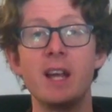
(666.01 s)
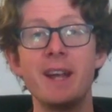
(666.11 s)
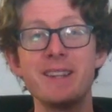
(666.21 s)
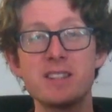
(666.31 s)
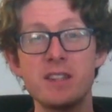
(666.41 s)

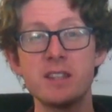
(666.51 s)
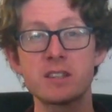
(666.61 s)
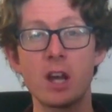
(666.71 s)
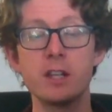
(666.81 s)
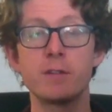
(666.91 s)
it's this
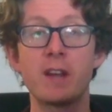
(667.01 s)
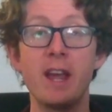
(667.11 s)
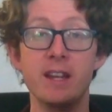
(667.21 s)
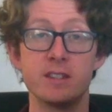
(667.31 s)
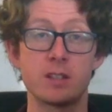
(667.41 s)
kind of
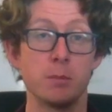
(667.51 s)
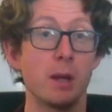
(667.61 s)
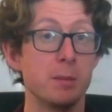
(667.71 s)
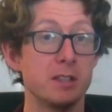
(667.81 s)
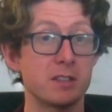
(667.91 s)
case that
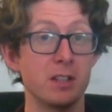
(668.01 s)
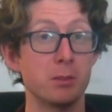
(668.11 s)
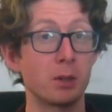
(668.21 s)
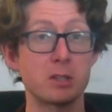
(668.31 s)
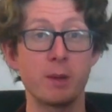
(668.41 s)
maybe still
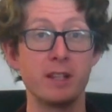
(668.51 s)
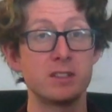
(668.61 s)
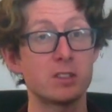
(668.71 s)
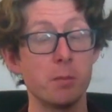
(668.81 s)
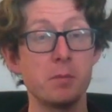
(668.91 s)
persuades
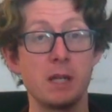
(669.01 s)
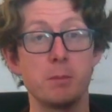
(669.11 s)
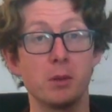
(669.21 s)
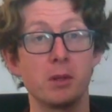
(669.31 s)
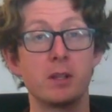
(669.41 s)
some
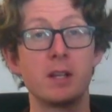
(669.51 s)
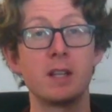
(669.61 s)
people